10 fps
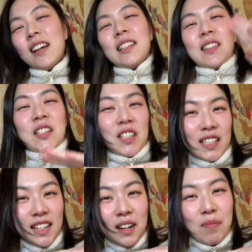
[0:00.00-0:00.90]
So I just
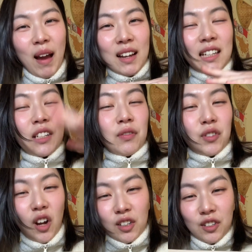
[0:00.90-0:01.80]
got a package from
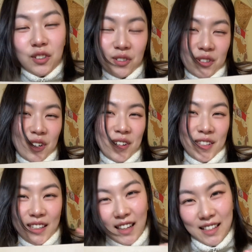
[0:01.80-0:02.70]
Dr. Ceuracle,
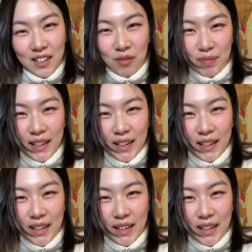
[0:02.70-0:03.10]
so let's open